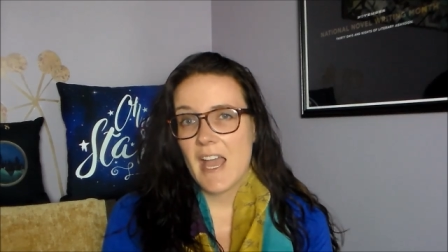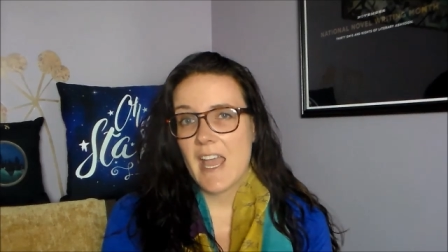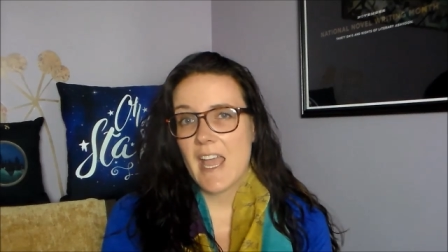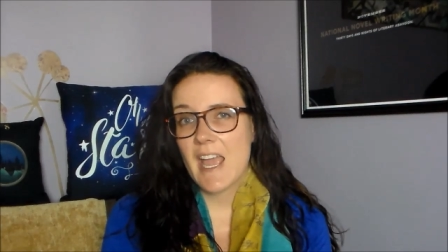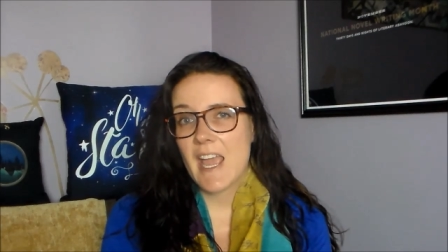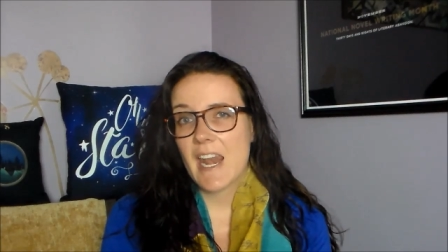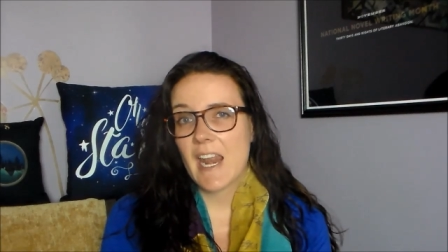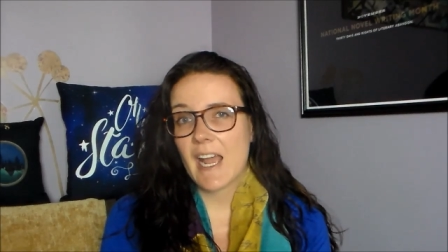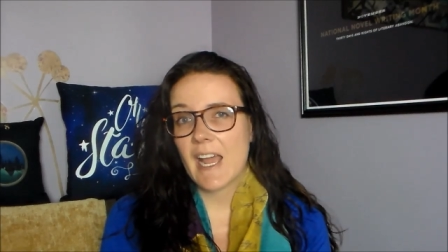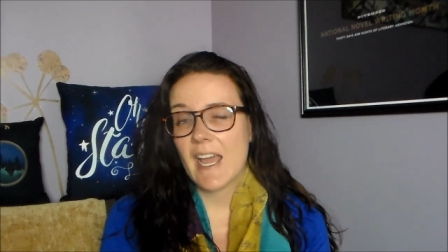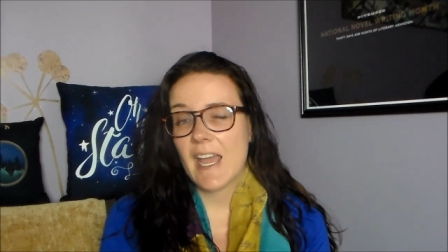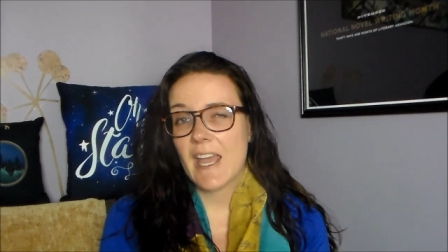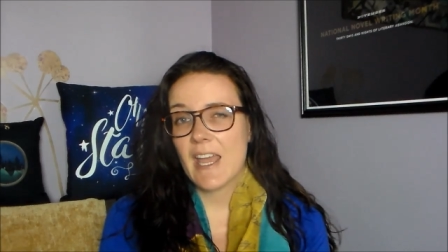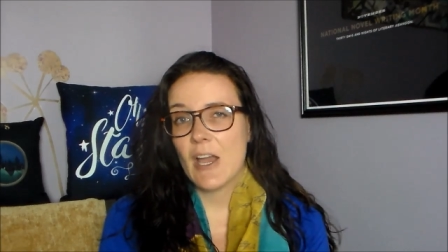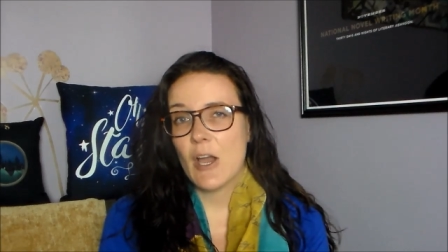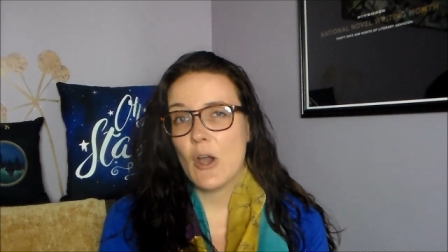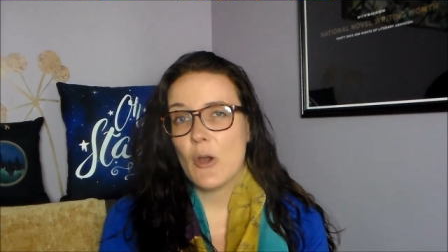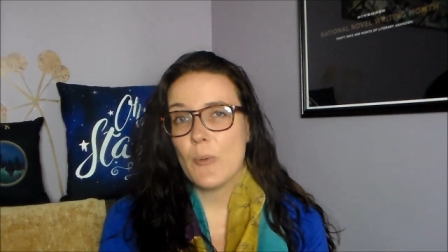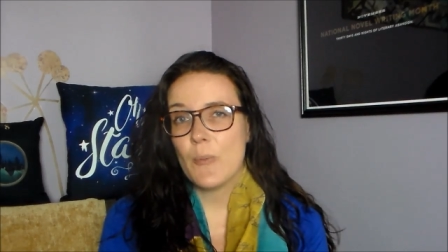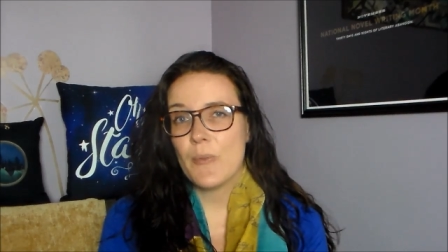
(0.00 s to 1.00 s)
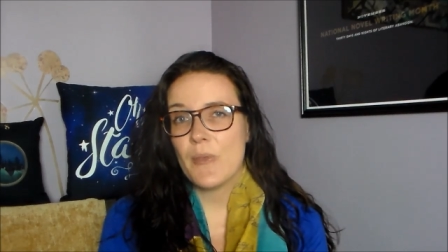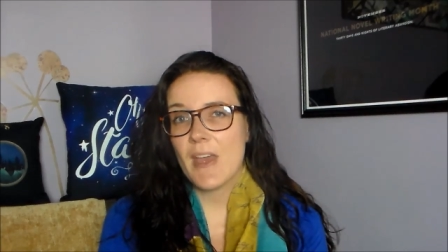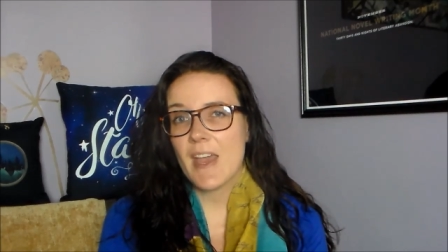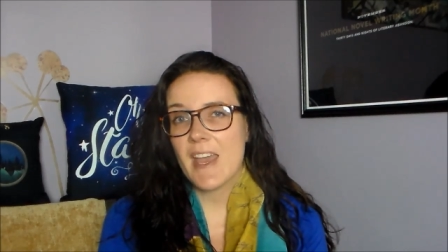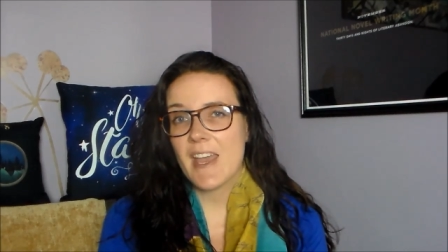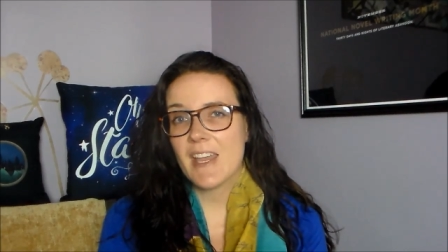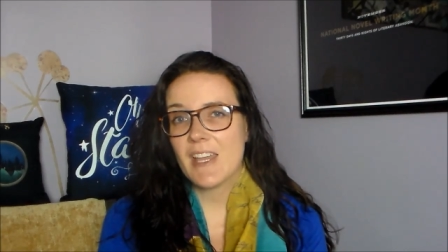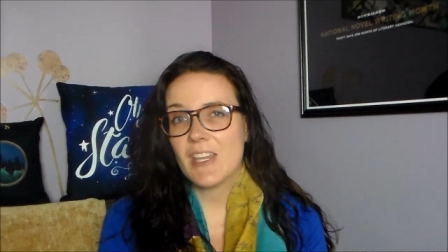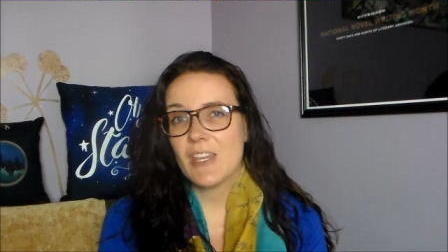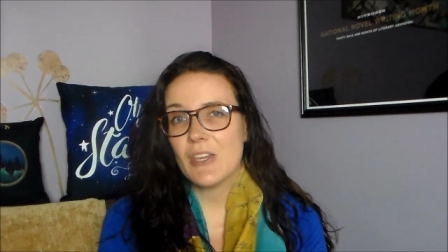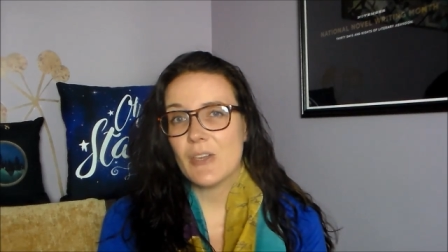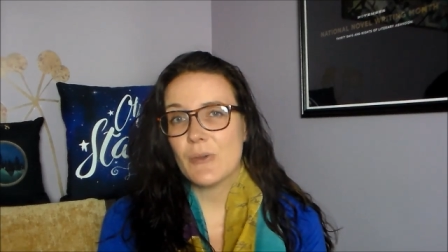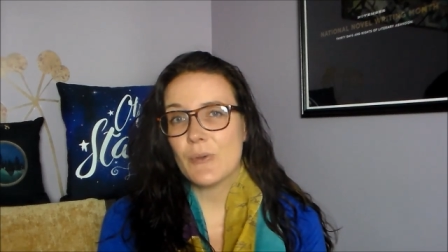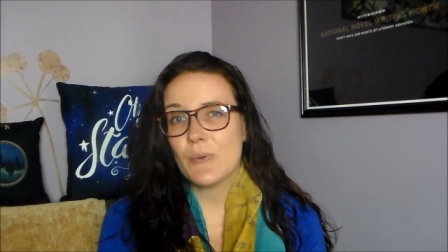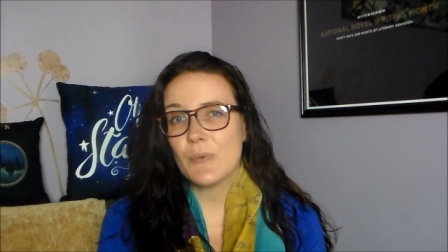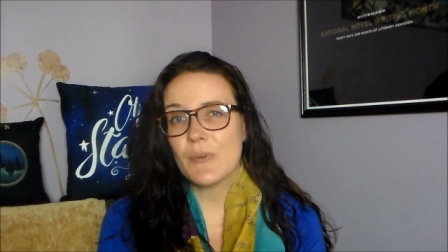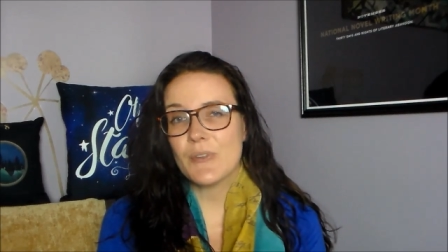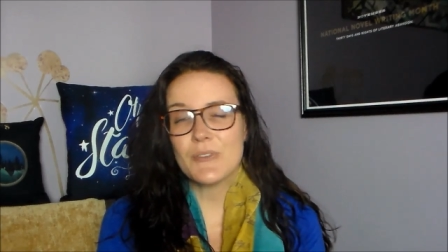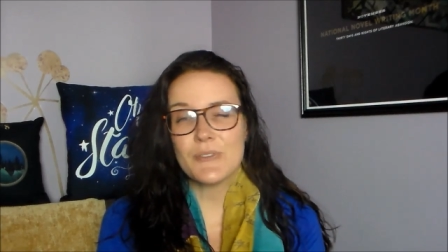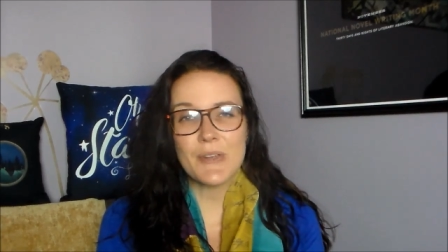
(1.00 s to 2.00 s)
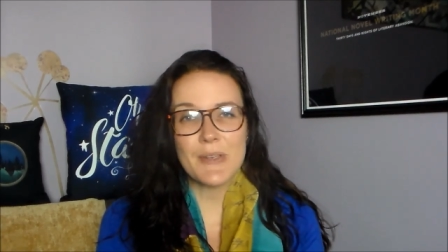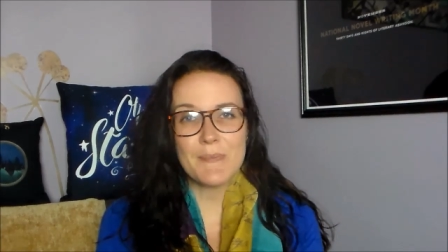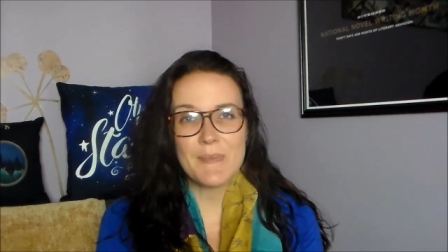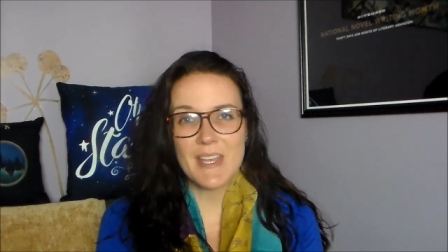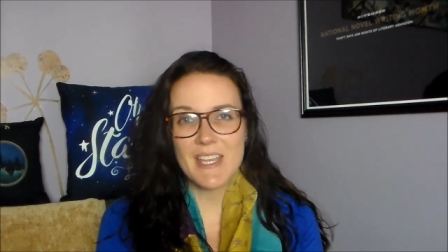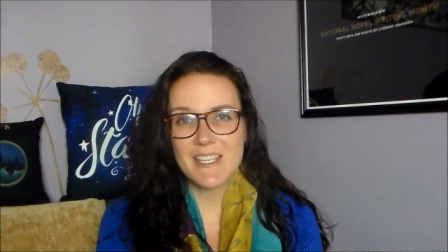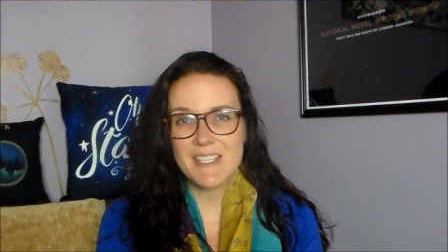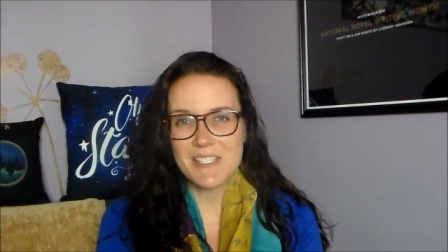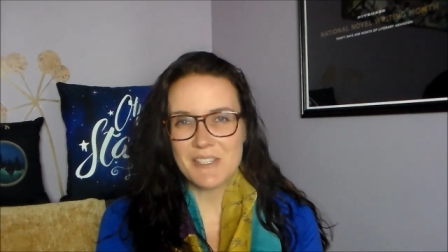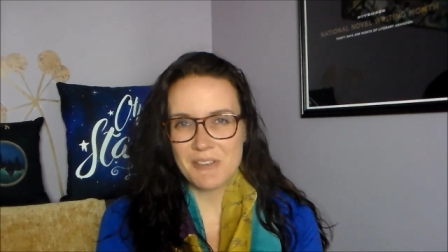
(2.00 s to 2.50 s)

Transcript: And I hope that you will join me.